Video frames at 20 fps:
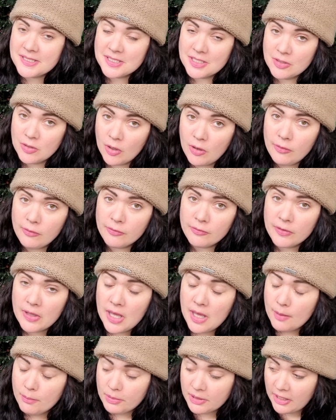enough,
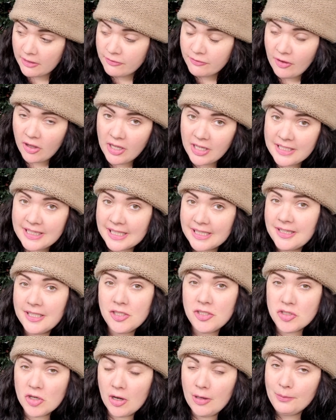but I find that the
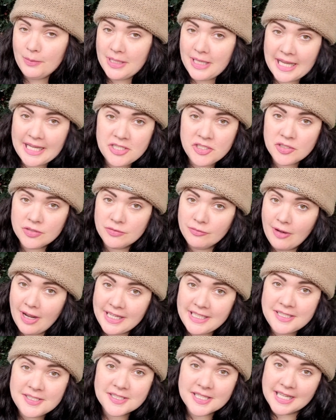germination
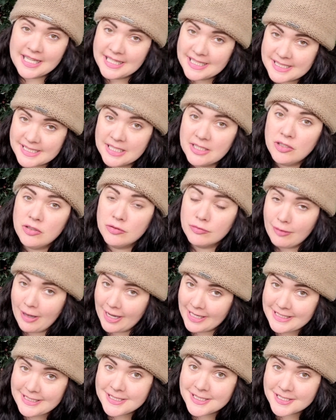rate isn't
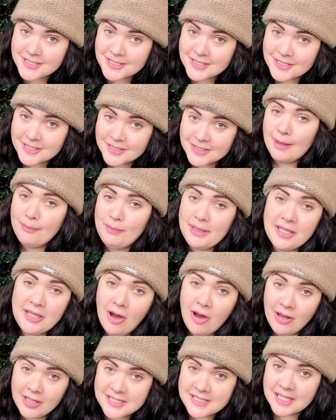great. And
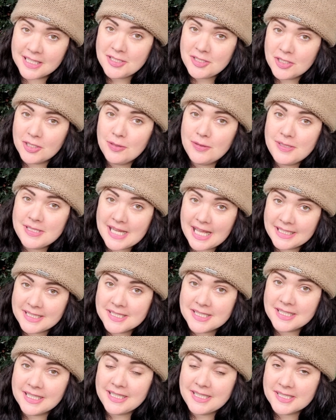because I do
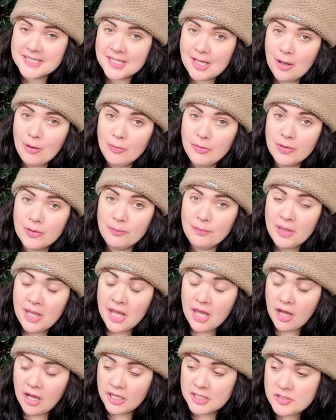densely sow them,
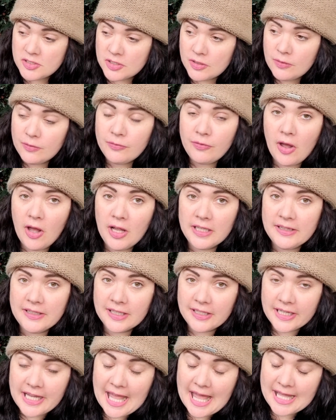I do find
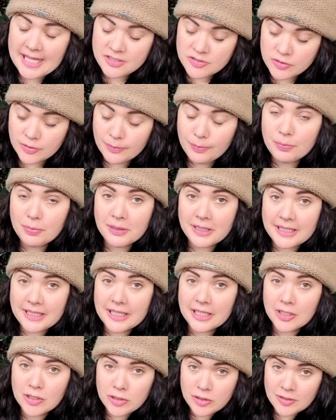that I end up with
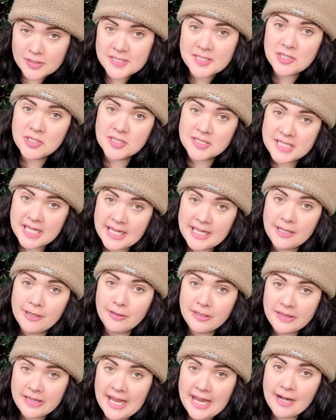clusters here
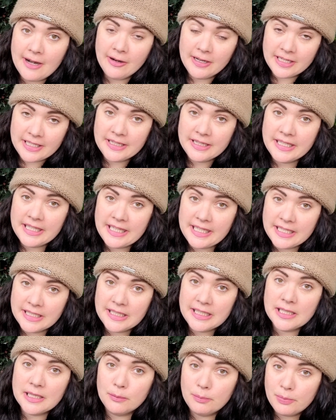and there in the
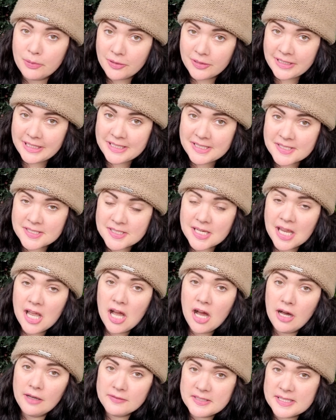little punnet
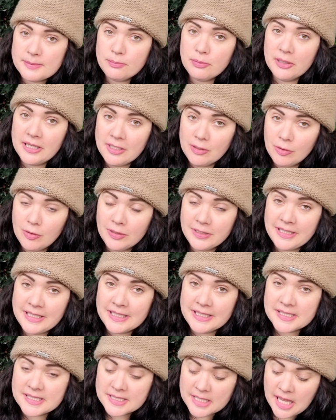of spring
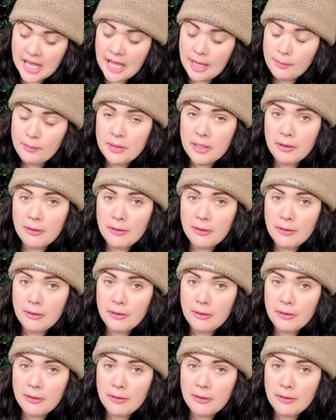onions. And when I